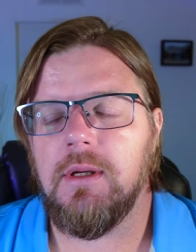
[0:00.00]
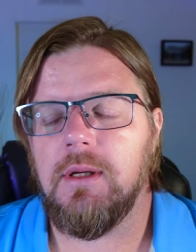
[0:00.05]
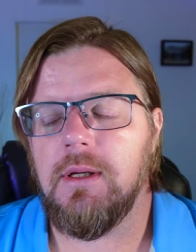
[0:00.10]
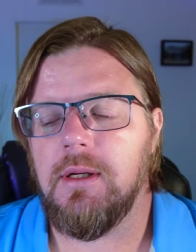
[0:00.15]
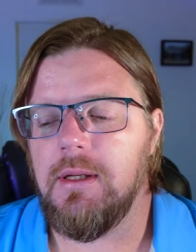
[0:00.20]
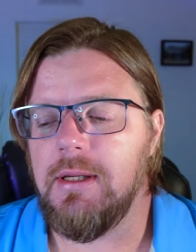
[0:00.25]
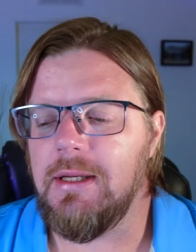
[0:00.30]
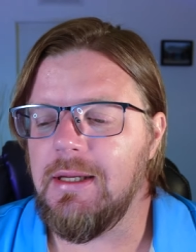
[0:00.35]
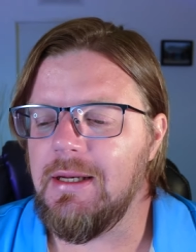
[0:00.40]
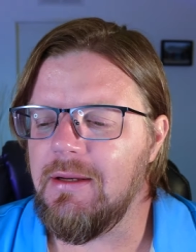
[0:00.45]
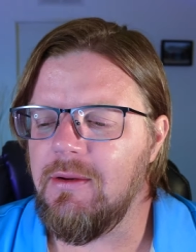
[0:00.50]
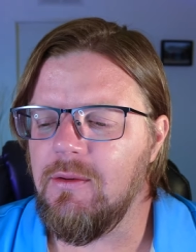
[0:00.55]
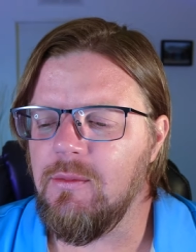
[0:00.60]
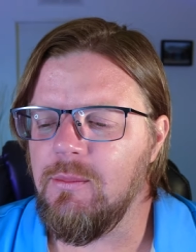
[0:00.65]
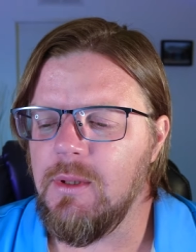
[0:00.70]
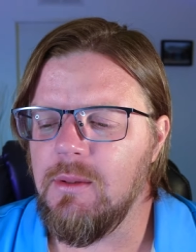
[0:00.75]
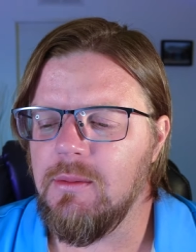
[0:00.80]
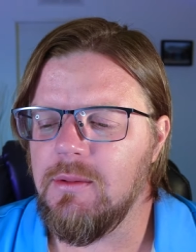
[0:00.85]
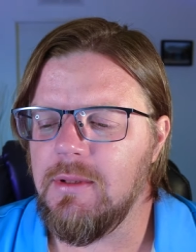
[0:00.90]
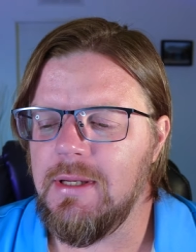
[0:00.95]
uh, and I don't
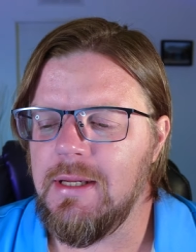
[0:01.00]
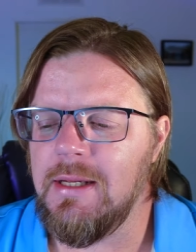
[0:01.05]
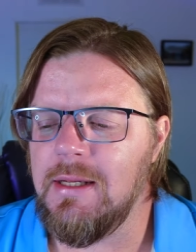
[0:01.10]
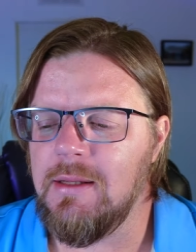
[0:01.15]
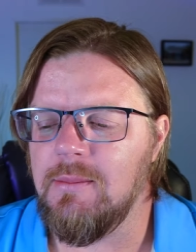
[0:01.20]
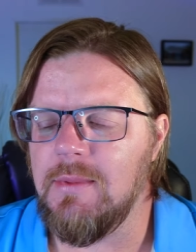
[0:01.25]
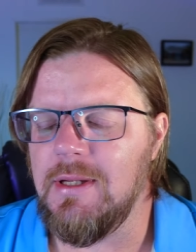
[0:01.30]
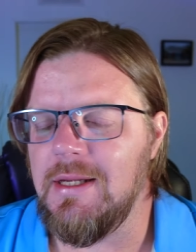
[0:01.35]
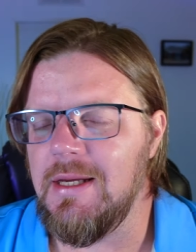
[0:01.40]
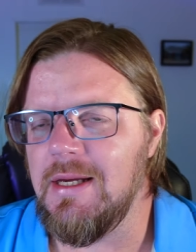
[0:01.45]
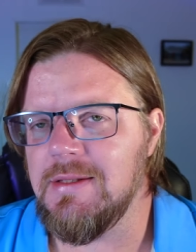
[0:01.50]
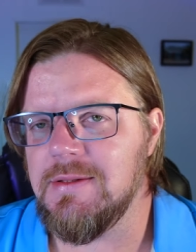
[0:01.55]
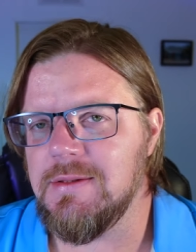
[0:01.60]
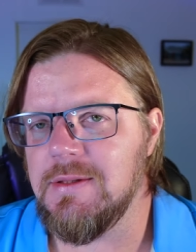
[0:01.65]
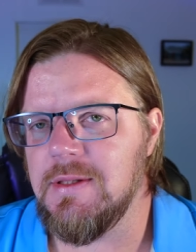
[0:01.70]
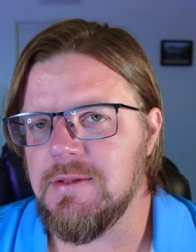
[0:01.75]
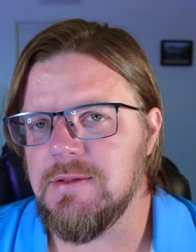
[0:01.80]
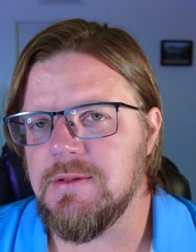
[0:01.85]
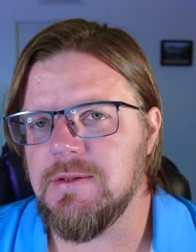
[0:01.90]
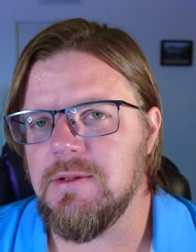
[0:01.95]
remember the name,
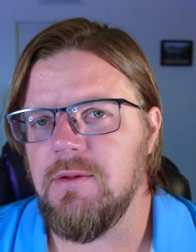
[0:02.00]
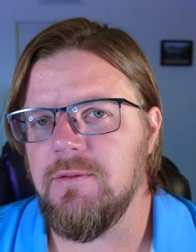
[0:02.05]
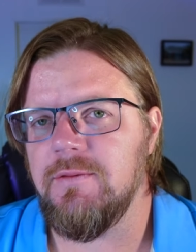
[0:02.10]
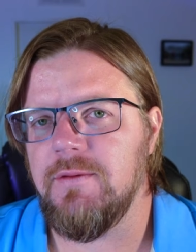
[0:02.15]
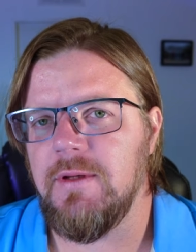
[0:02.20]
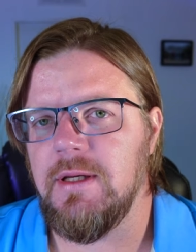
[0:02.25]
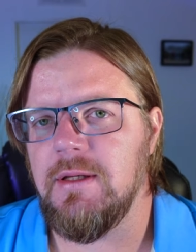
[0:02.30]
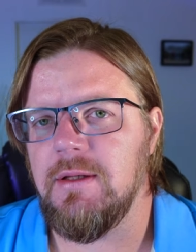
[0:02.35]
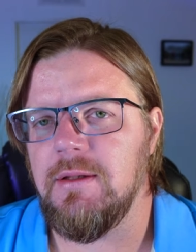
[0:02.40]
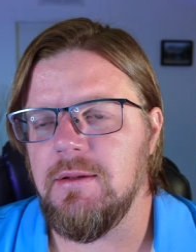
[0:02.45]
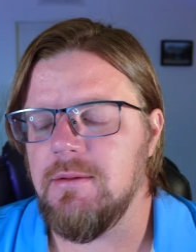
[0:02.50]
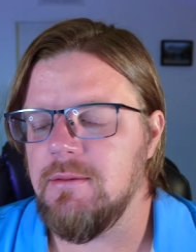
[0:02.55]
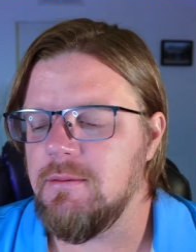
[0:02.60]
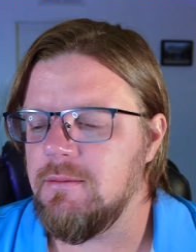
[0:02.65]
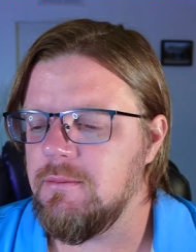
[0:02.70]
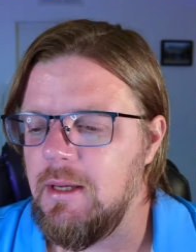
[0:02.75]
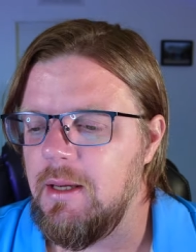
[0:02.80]
SS Sultana.